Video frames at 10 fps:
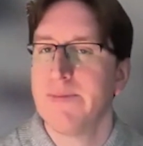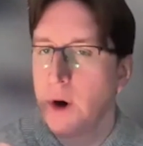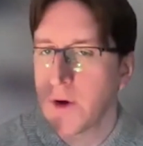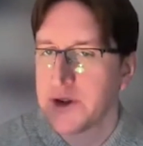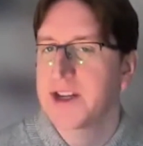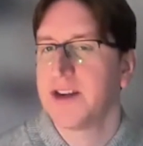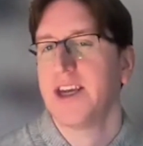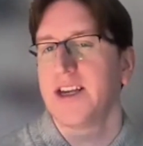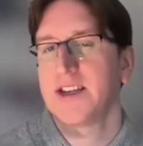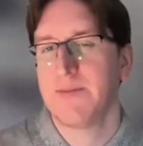bots and
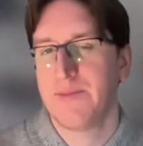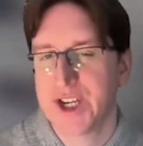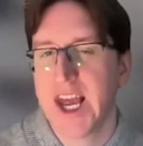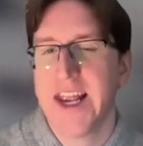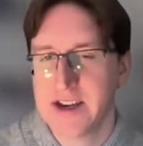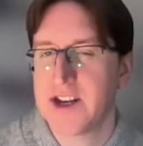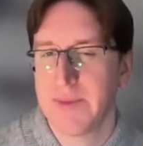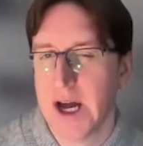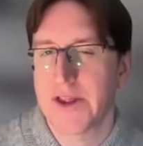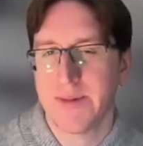things to pretend to
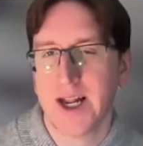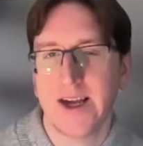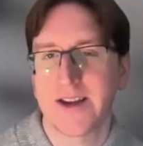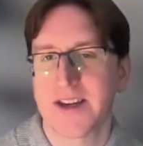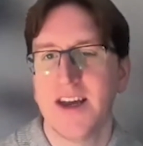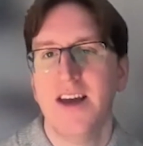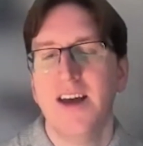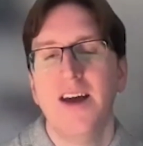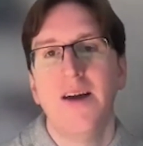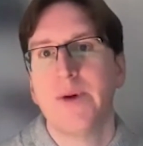be other players.
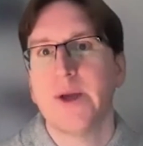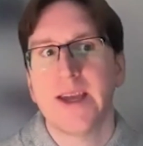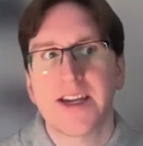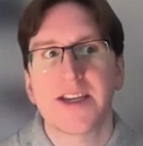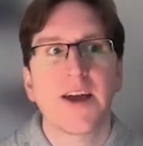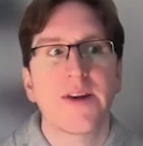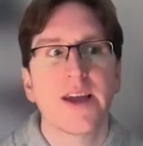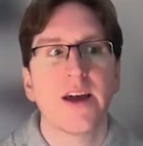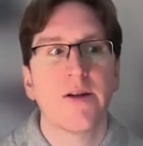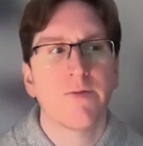But yes,
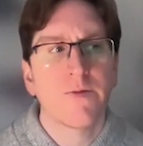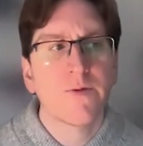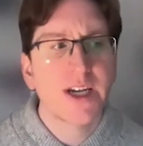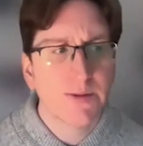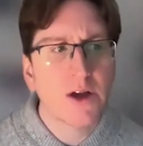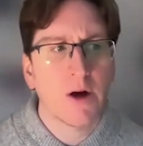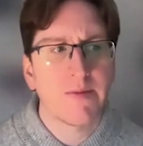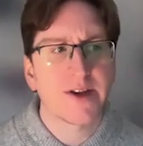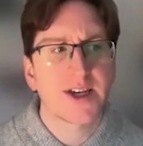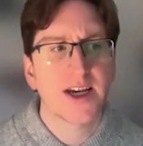definitely a reasonably
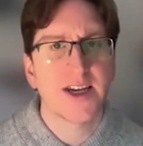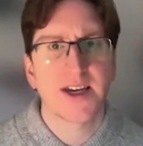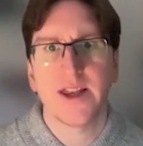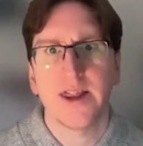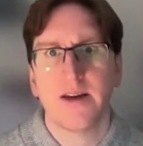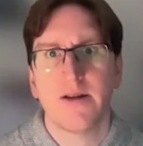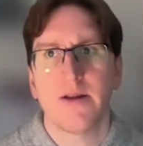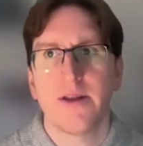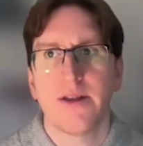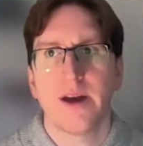common study design
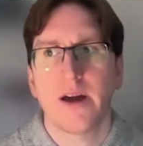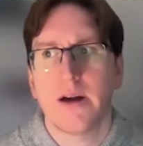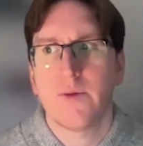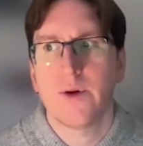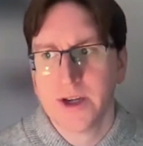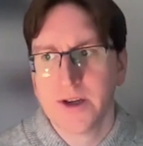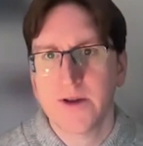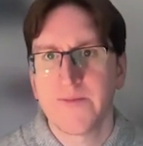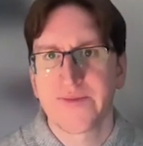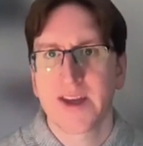that we'll
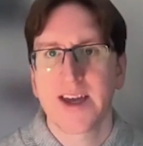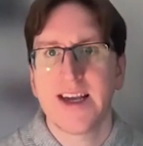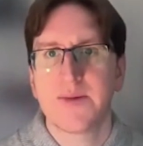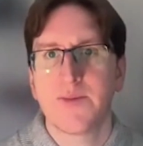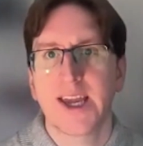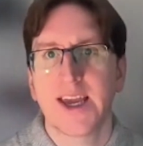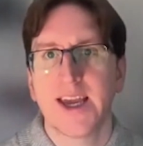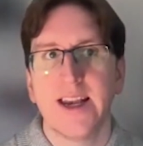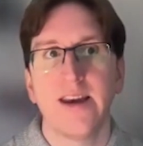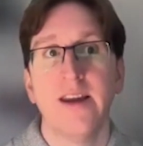do is bringing
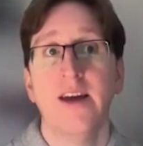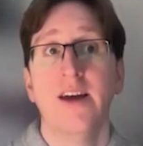in